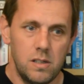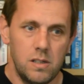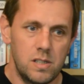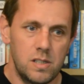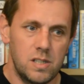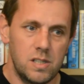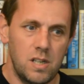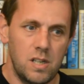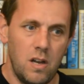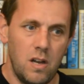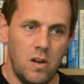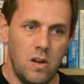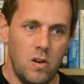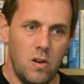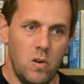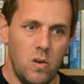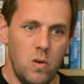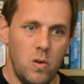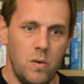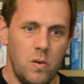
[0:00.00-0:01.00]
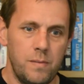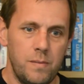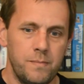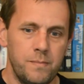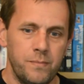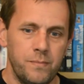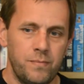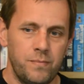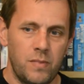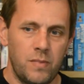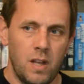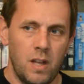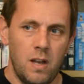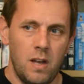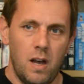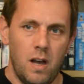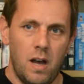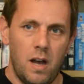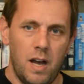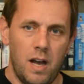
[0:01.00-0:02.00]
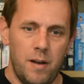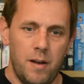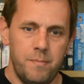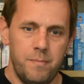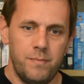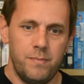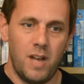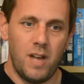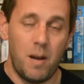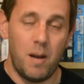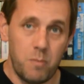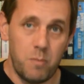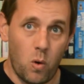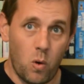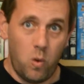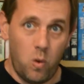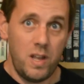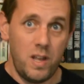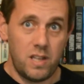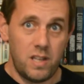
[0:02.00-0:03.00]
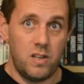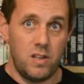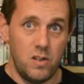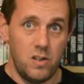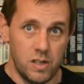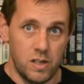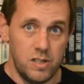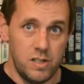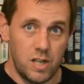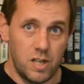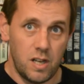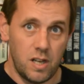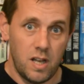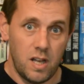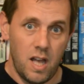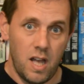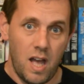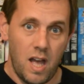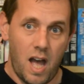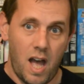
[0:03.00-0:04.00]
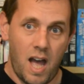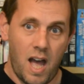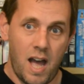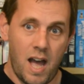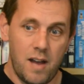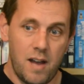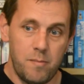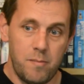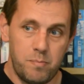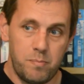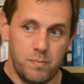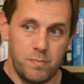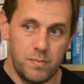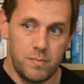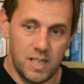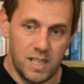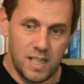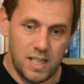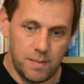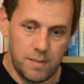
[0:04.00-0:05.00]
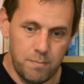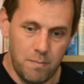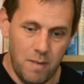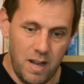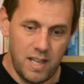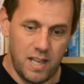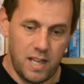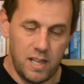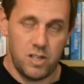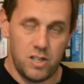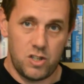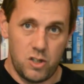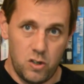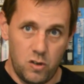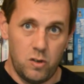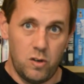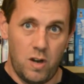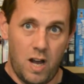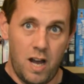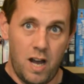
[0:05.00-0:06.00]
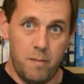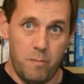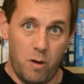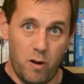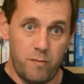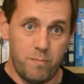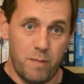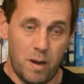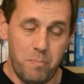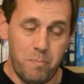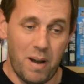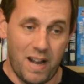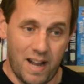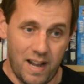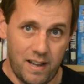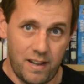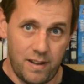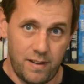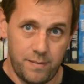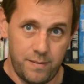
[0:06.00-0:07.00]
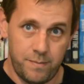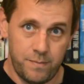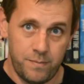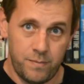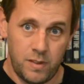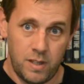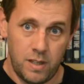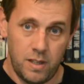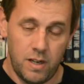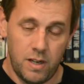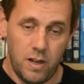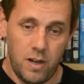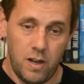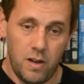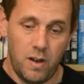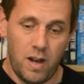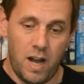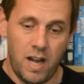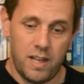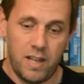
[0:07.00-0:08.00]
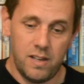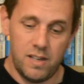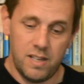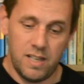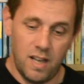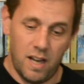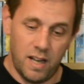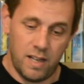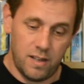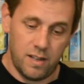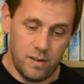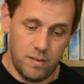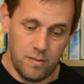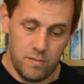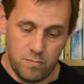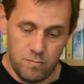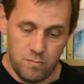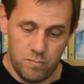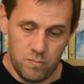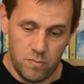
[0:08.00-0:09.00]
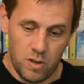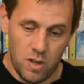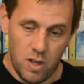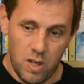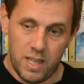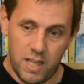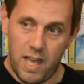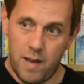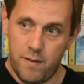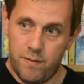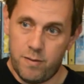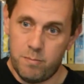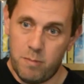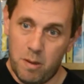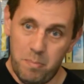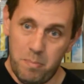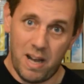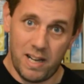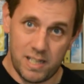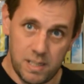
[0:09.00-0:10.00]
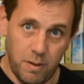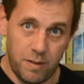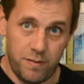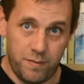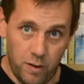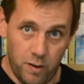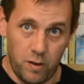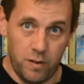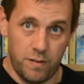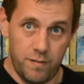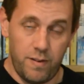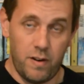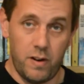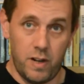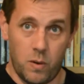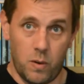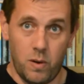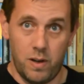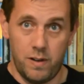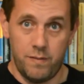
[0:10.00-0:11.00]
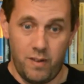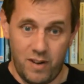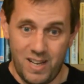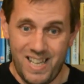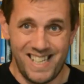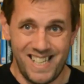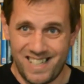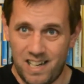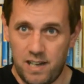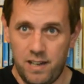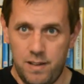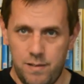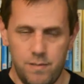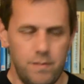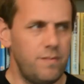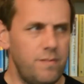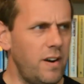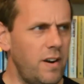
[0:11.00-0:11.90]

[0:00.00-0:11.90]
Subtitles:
So I'm quite good at making sure I'm off my back. You know, I can get from my back to my front very easily.